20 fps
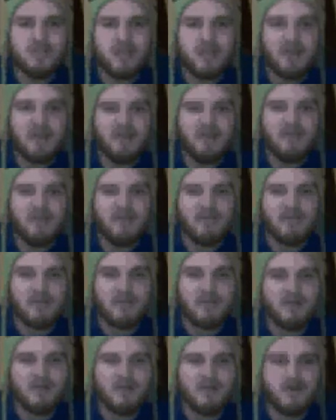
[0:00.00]

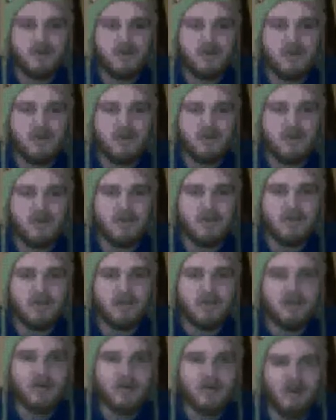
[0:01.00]
chins.
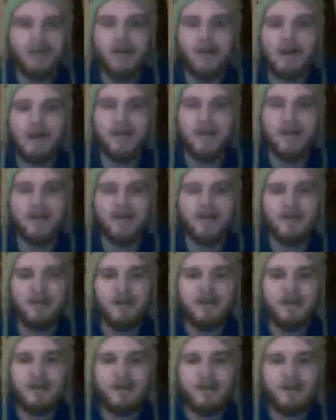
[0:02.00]
All right,
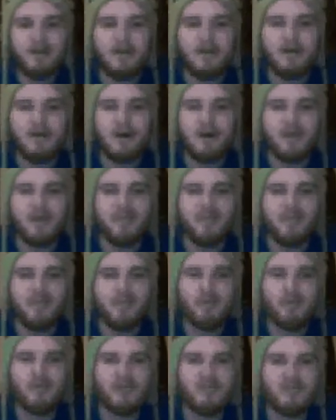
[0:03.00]

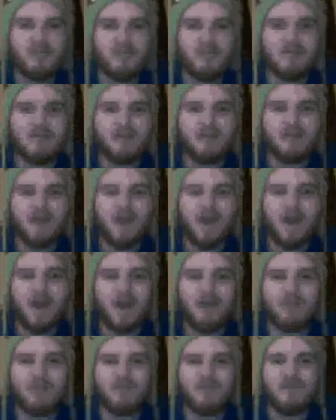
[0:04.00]
10 points
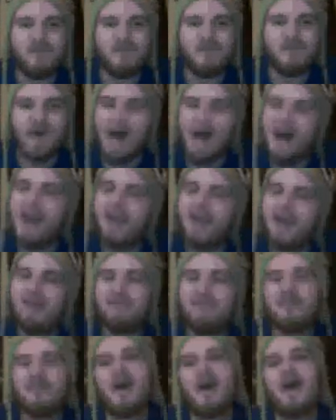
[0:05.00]
and
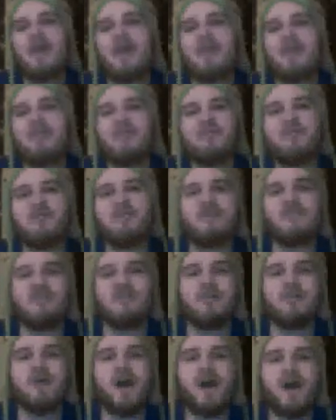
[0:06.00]
5 tiles,
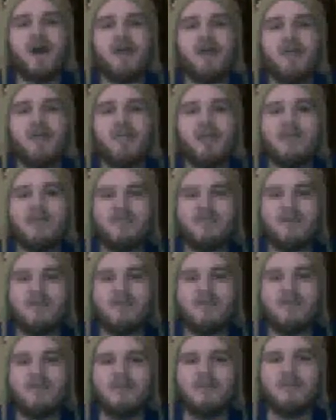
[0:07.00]
so I earn
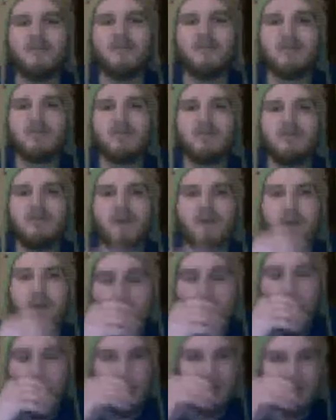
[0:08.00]
myself a silver. So
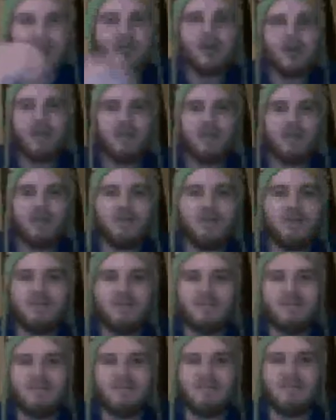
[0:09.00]
whatever I play
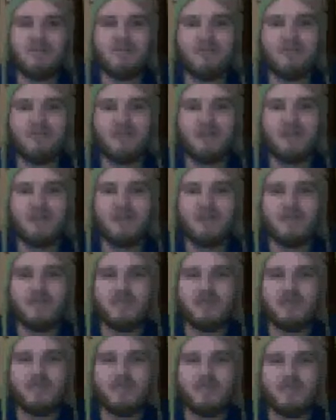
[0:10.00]
with this silver is going to
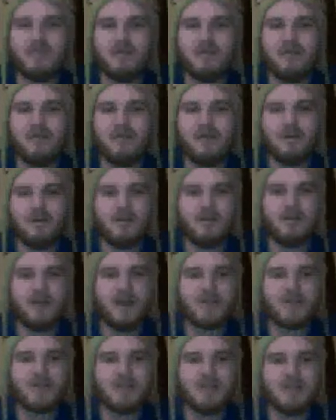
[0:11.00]
double my score. But I'm
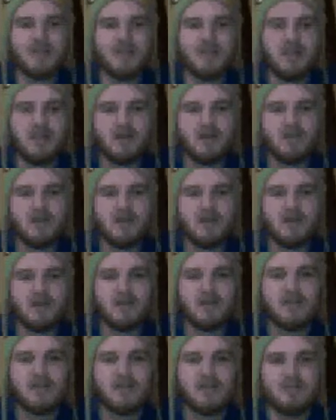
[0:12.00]
actually
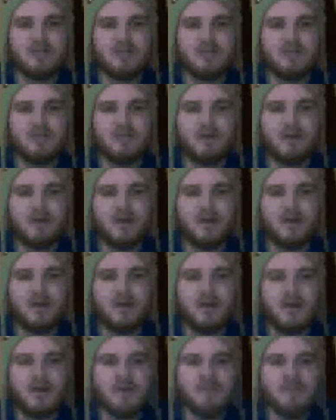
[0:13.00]
going to